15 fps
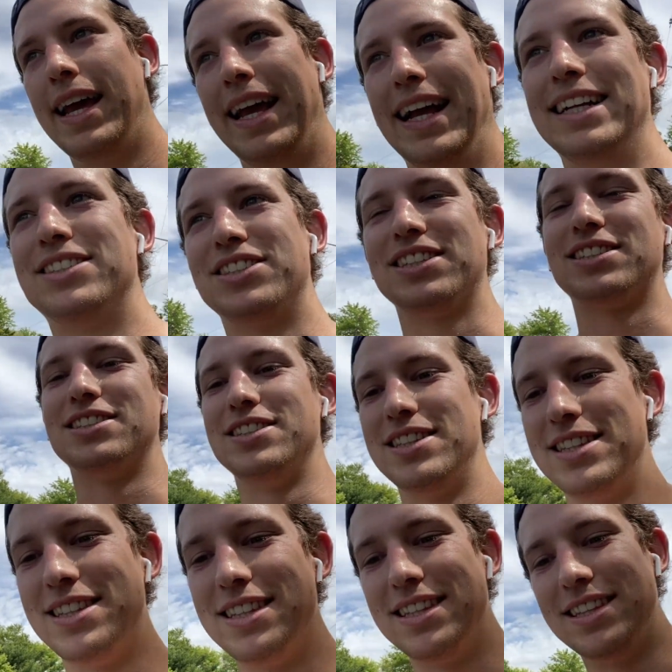It's just
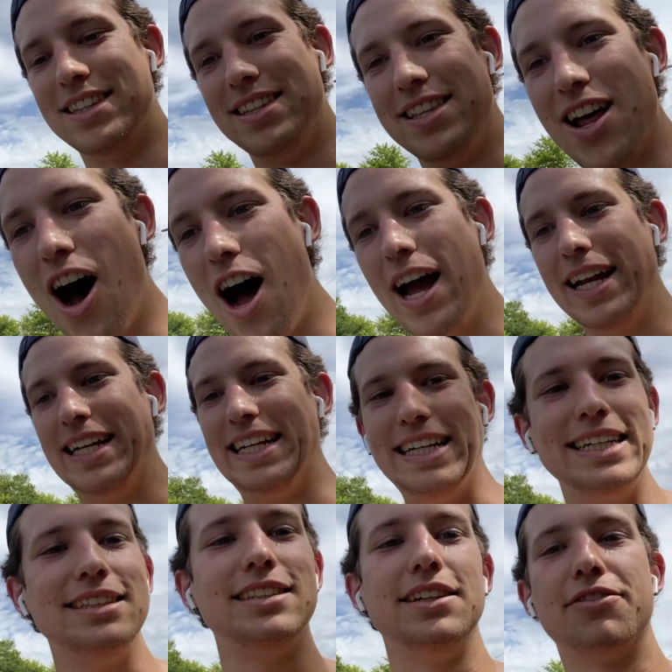not
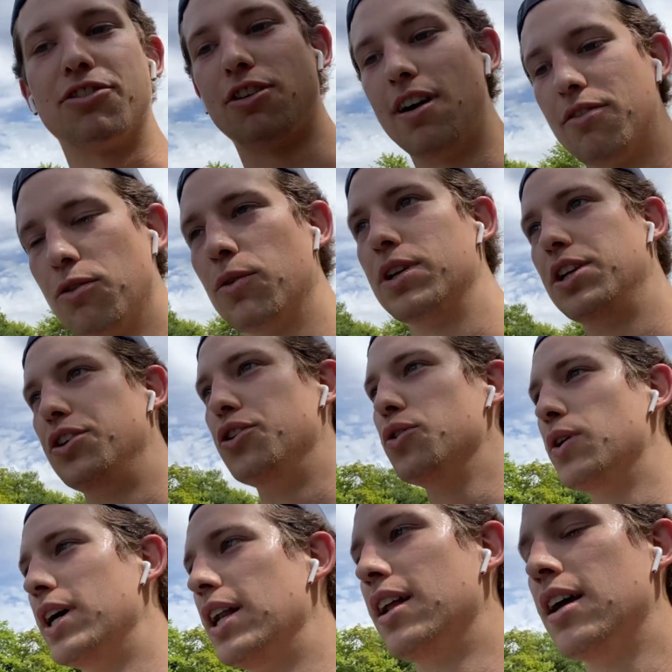easy for everyone to do
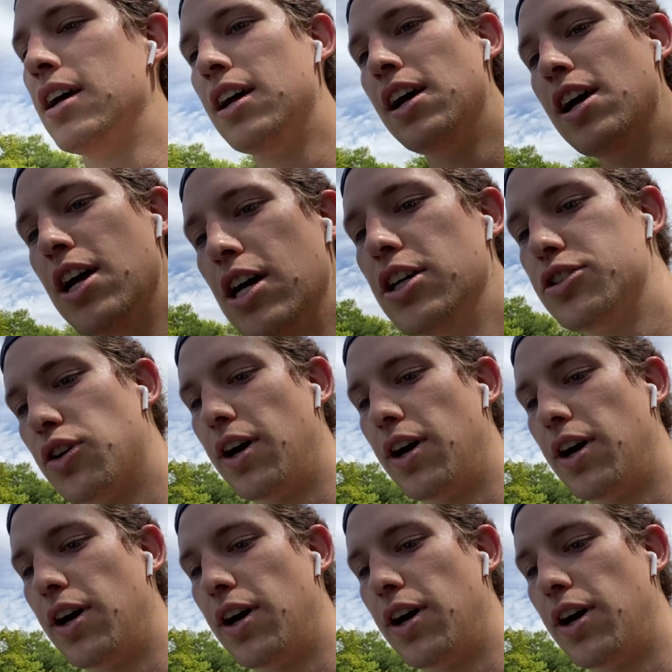it. So I